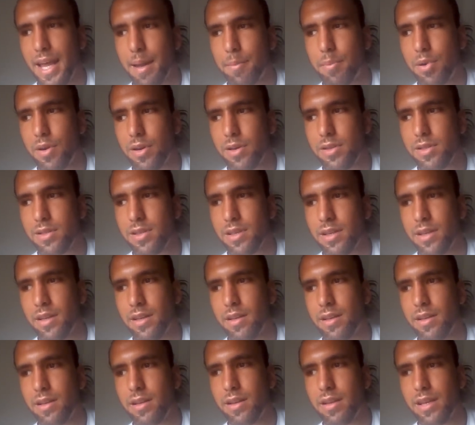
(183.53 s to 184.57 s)
that
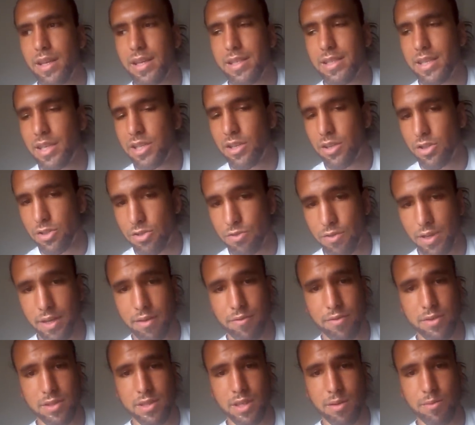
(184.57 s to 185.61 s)
person is in your
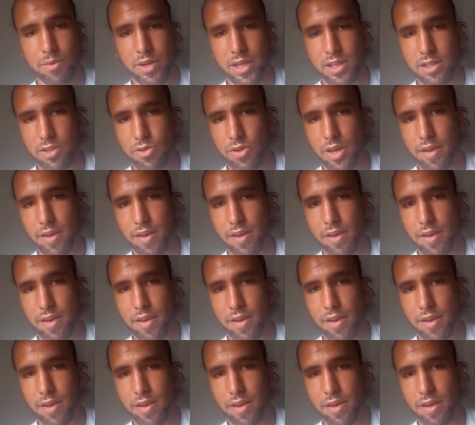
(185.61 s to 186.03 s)
dream for some reason.